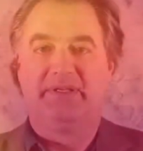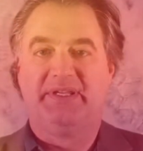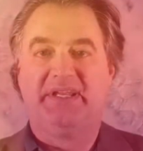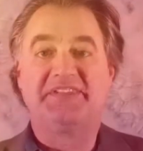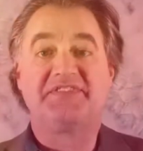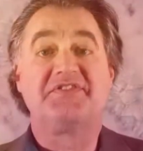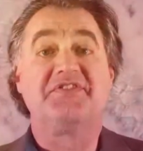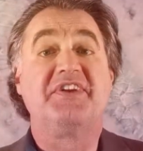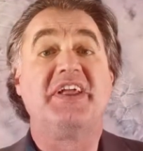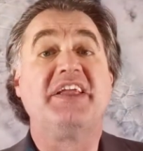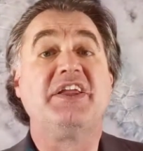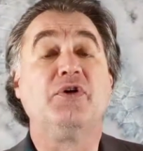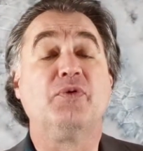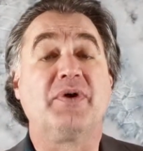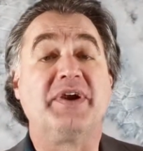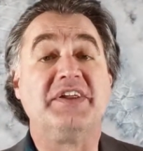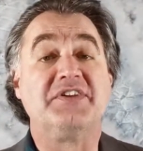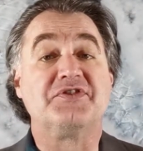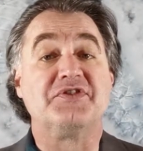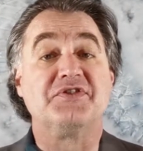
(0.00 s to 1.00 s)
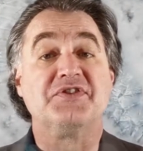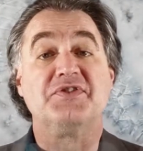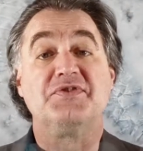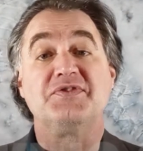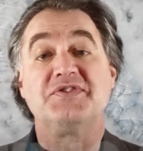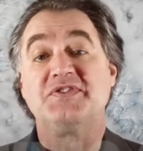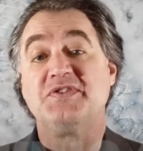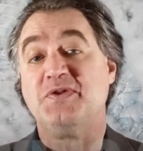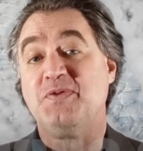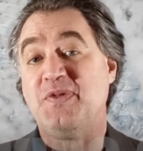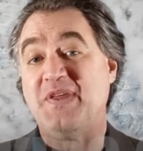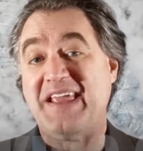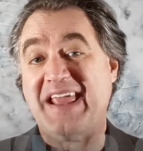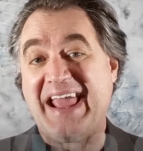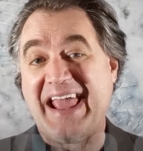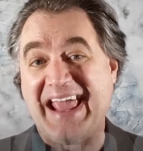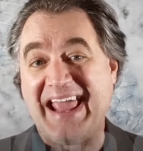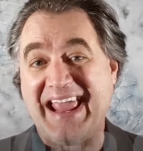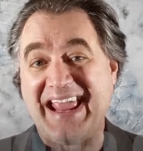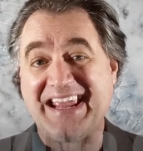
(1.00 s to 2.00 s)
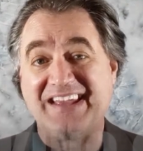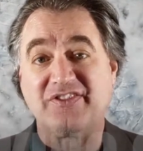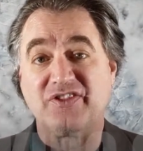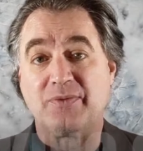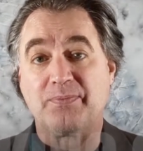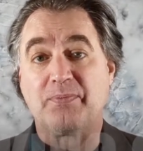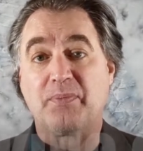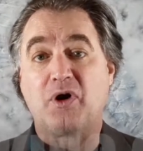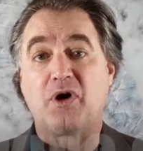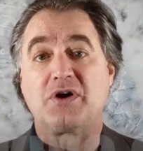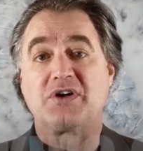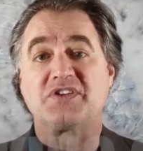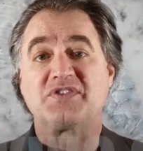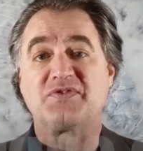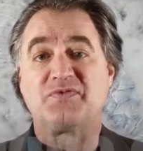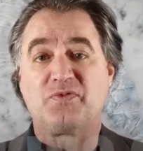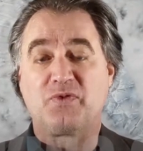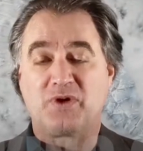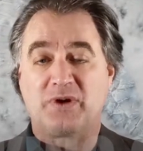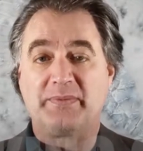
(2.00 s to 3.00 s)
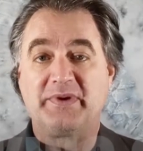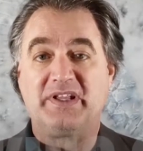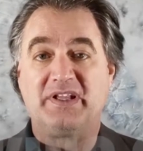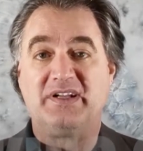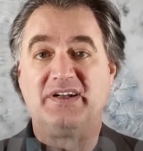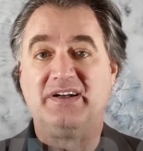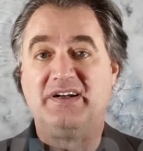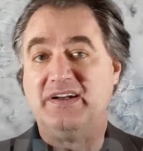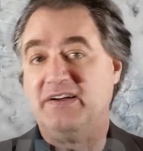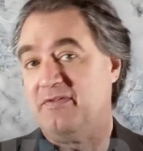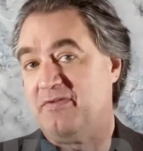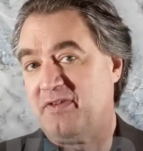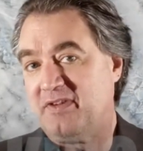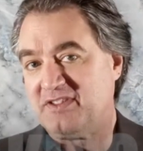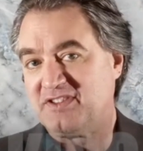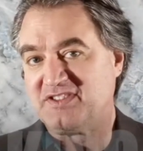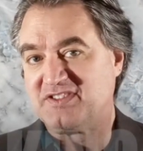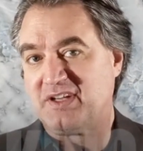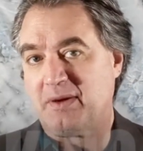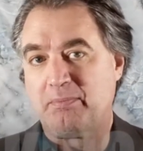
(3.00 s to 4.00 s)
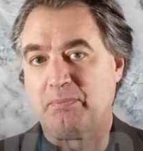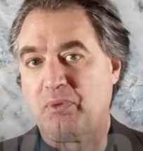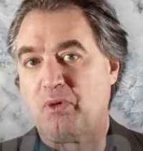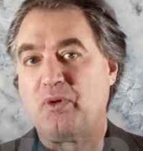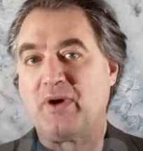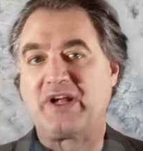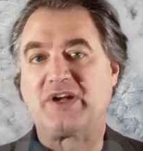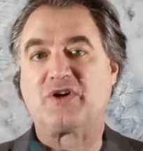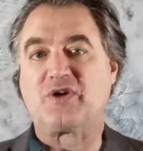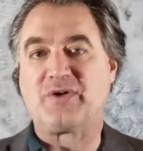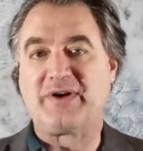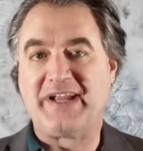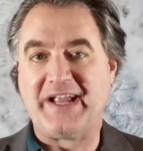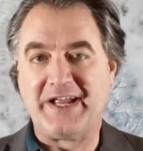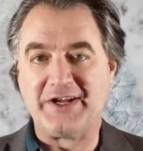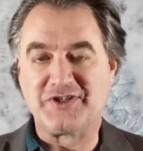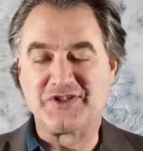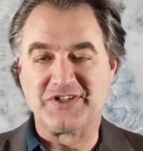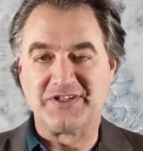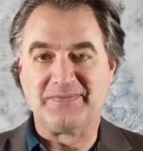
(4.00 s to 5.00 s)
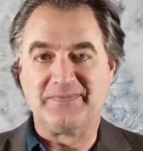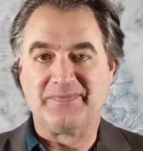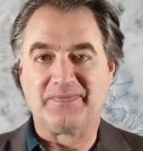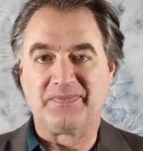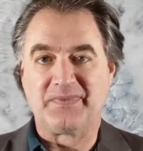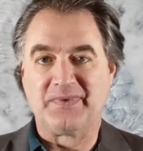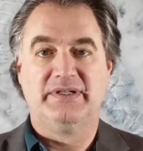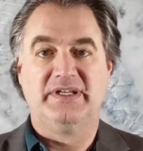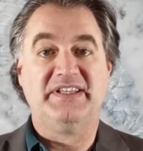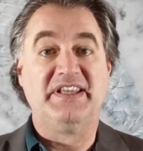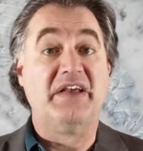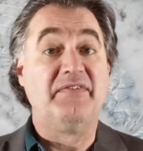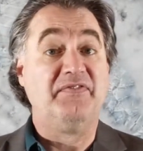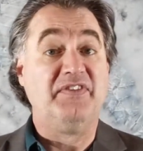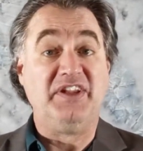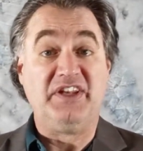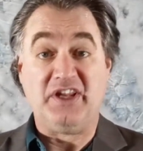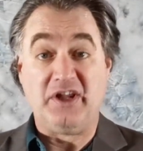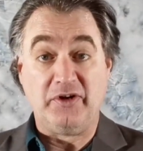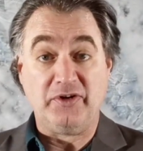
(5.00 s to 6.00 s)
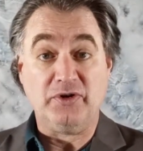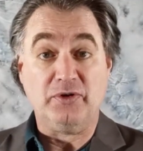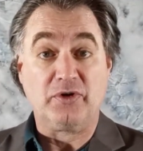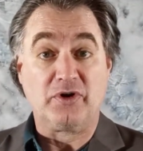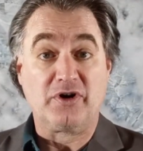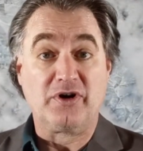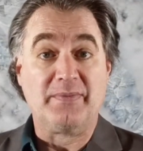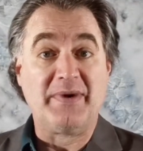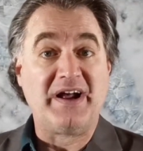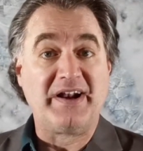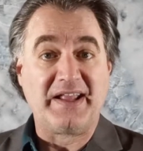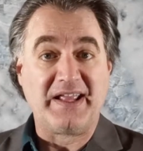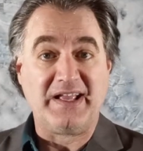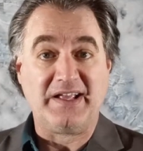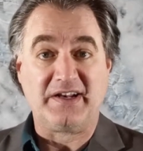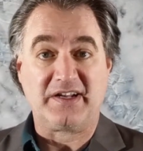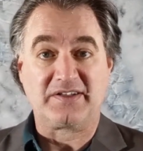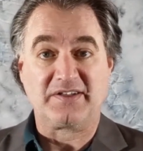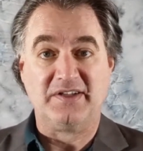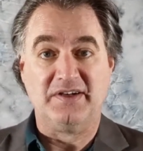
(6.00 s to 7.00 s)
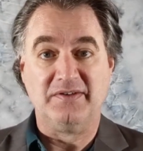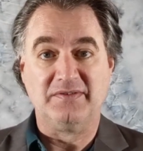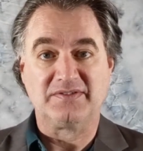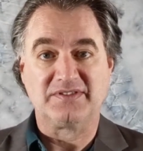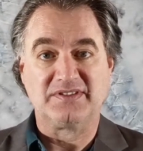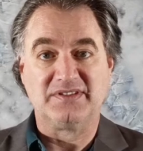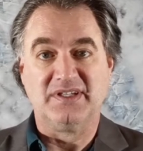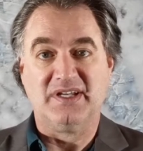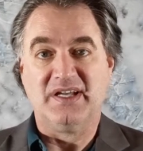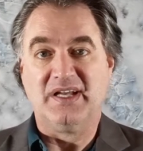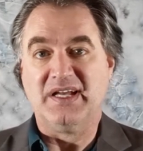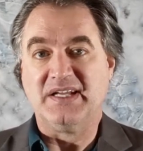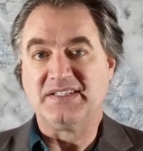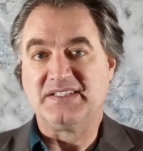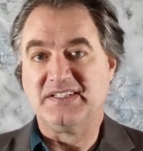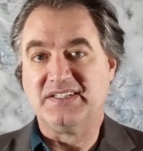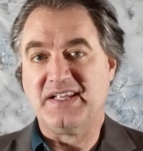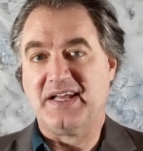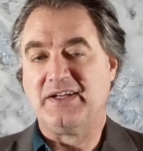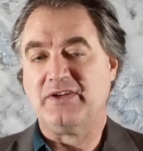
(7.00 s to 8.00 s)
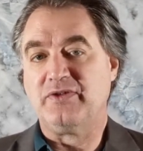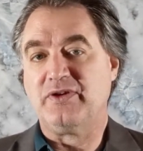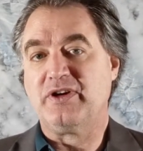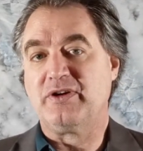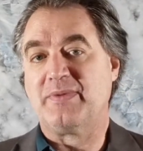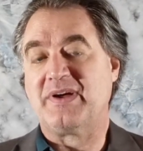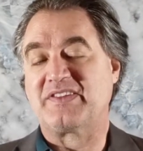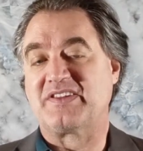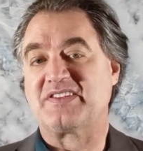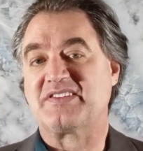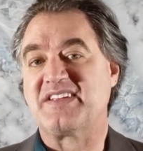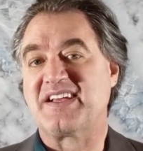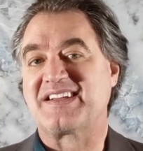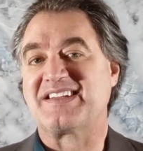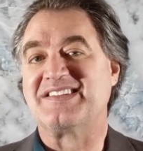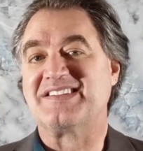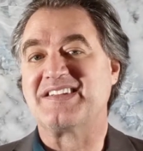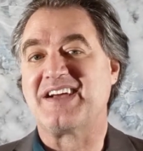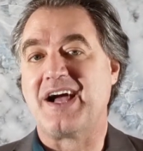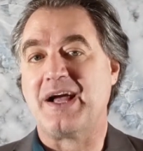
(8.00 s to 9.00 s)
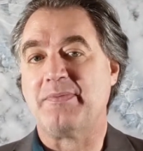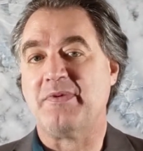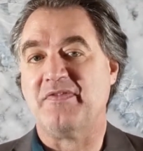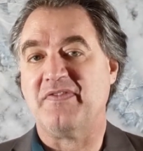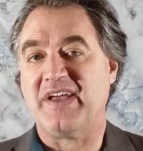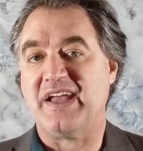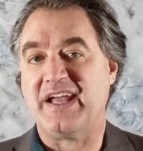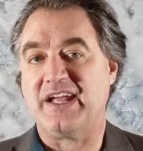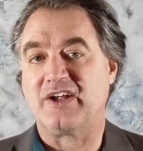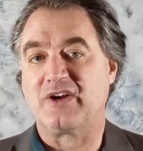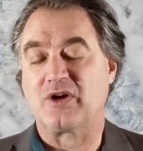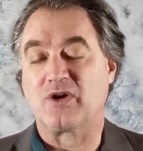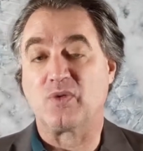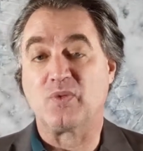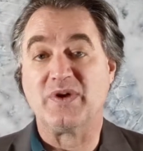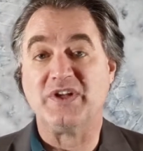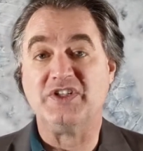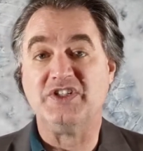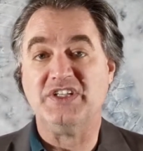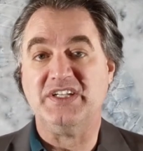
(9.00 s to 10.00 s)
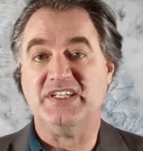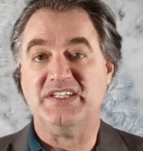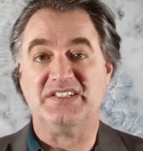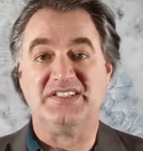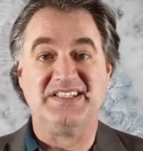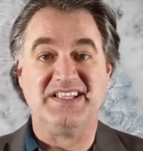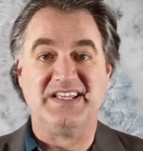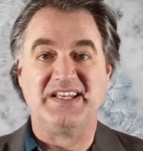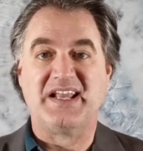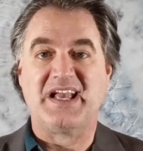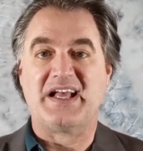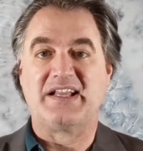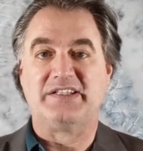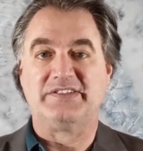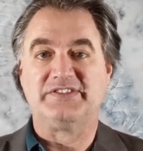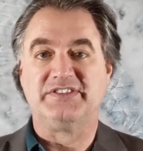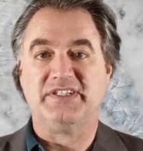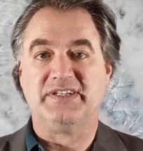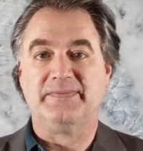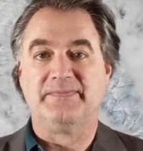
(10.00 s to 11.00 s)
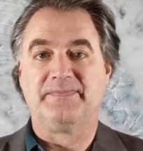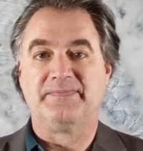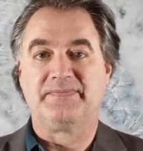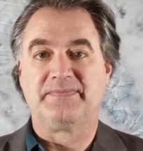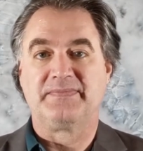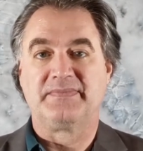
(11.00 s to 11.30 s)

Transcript: Yesterday, you were introduced to the A in the parts formula of subpoint creation. In that video, you heard about anecdotes. Today, you'll hear about the second type of anchor, which is the analogy.